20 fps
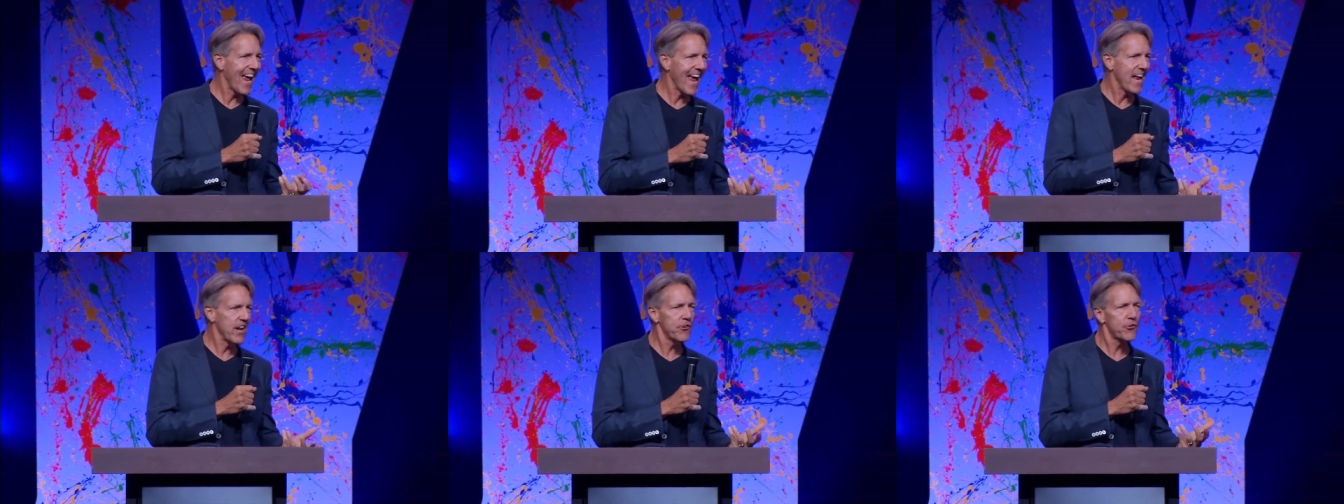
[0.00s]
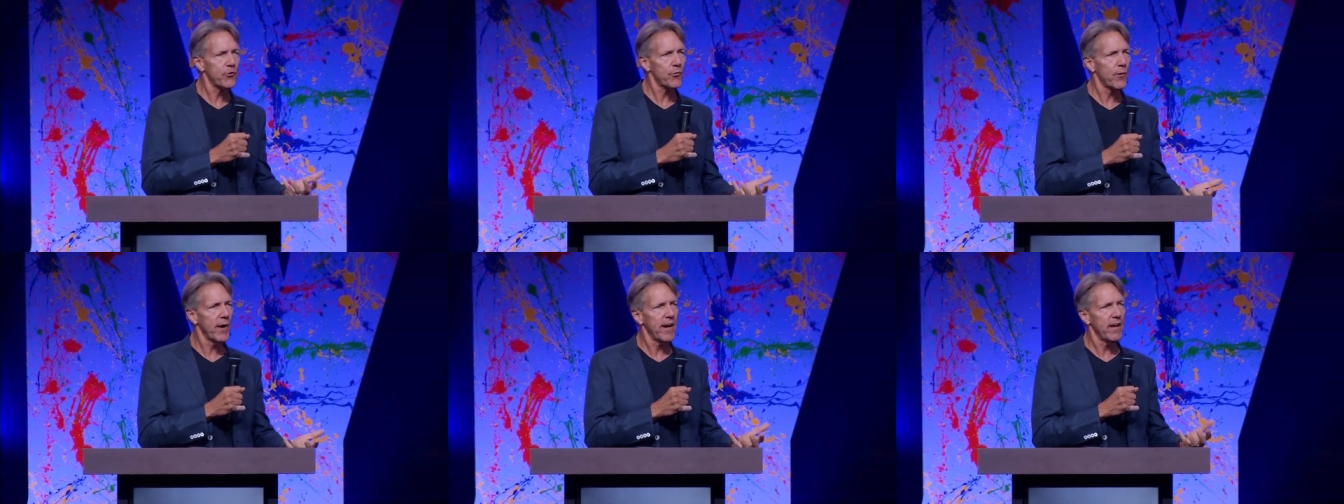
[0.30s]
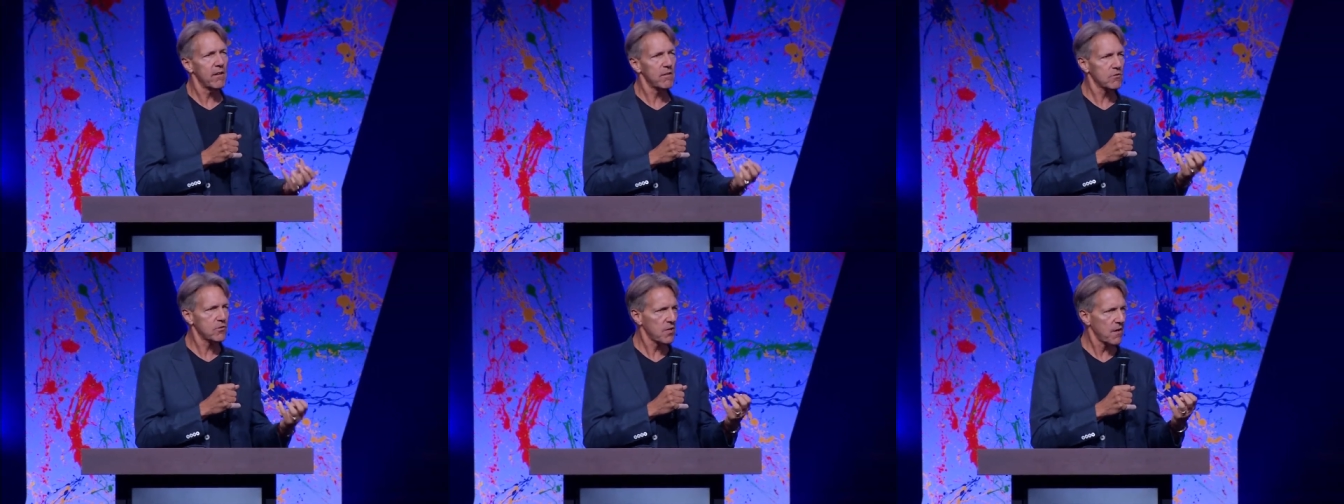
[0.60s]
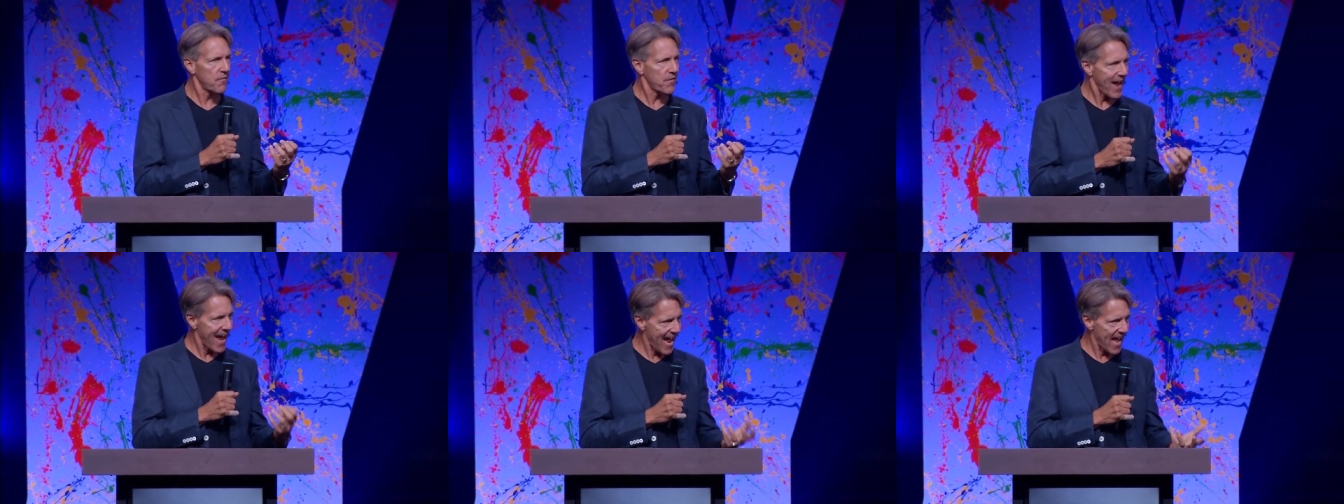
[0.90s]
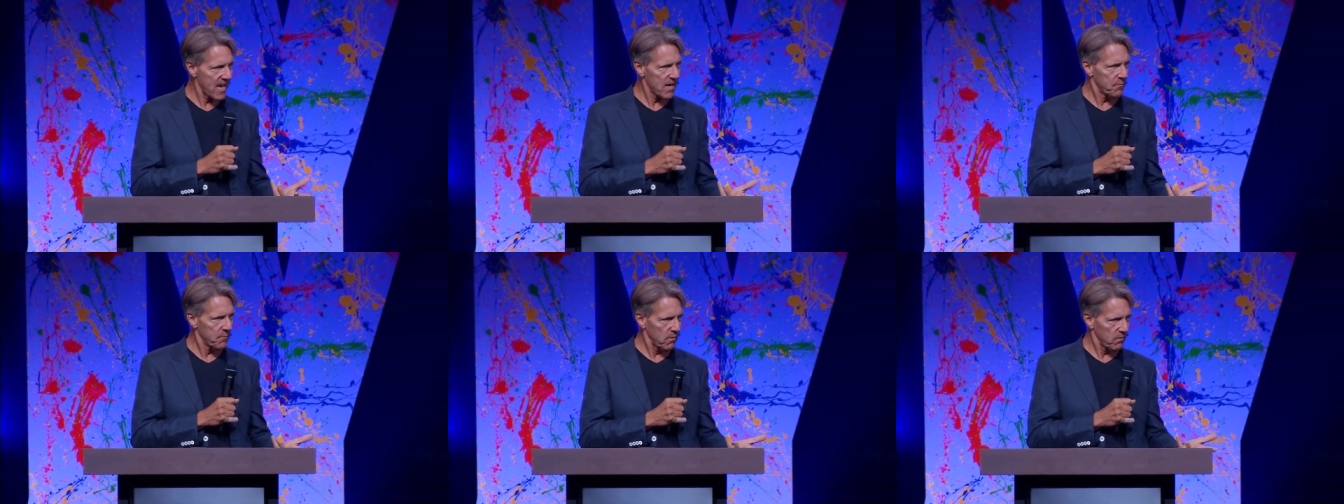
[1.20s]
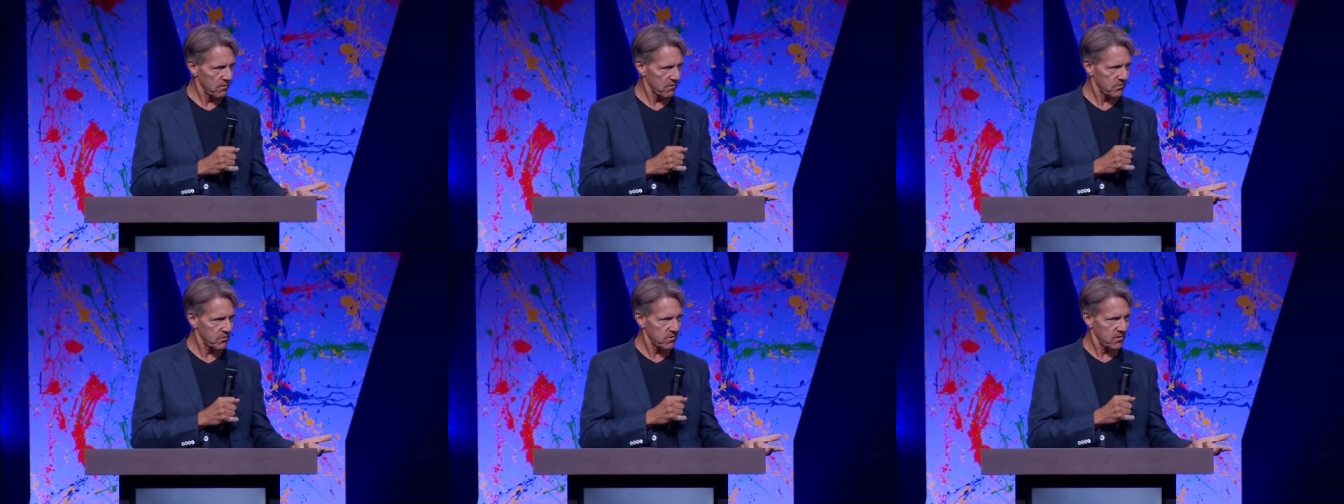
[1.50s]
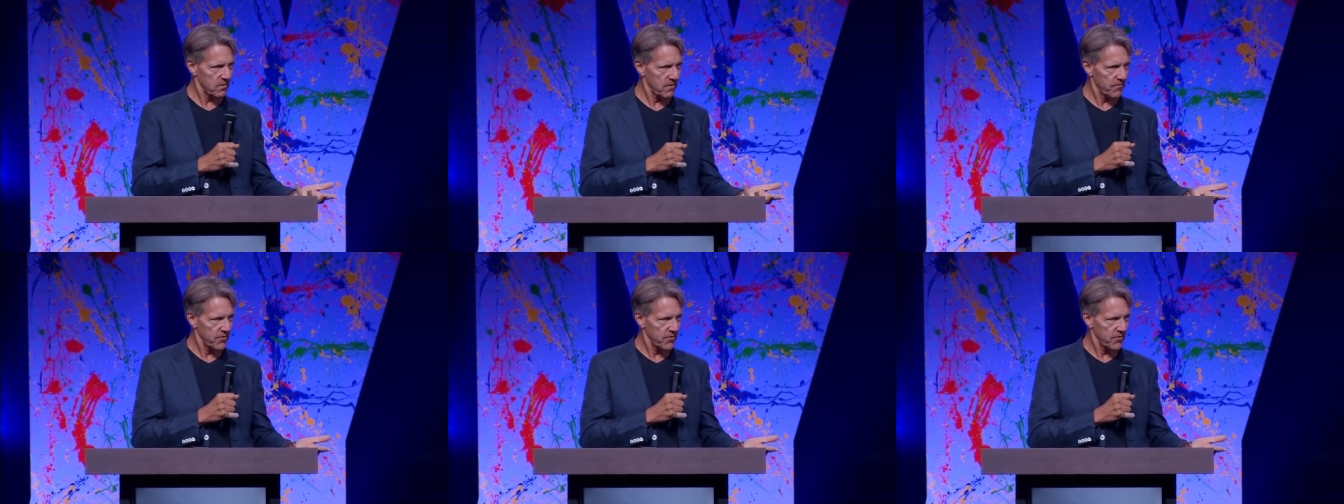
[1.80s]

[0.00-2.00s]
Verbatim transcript: entrails of animals.